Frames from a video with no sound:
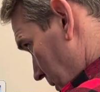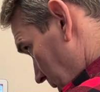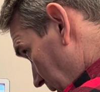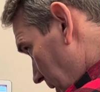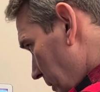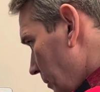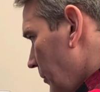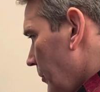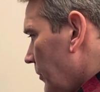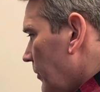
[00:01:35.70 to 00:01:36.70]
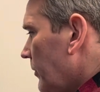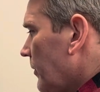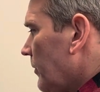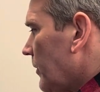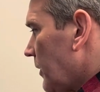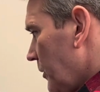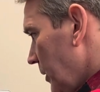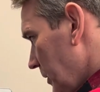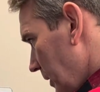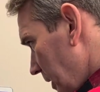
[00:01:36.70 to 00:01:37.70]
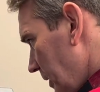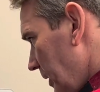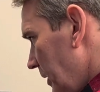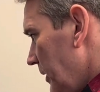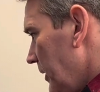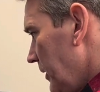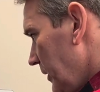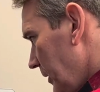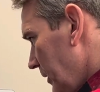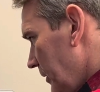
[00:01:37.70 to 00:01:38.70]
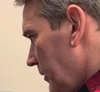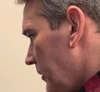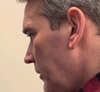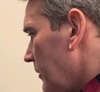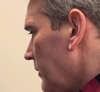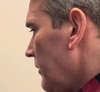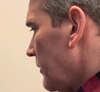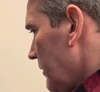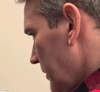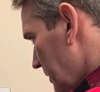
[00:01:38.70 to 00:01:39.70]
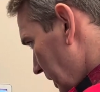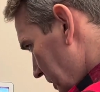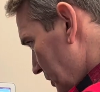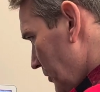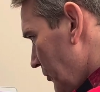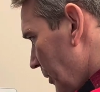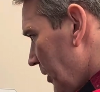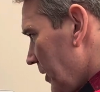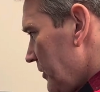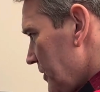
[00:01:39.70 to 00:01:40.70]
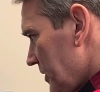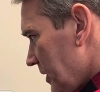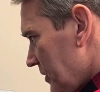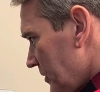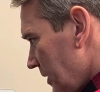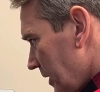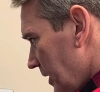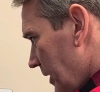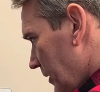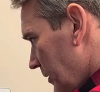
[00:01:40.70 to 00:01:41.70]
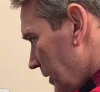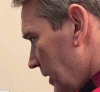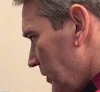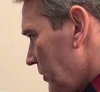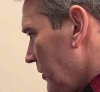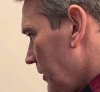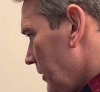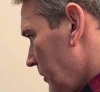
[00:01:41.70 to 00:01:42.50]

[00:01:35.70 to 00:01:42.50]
Get it? Come on. In. Stencil. Remember how to use a stencil? Like that. Now you do it.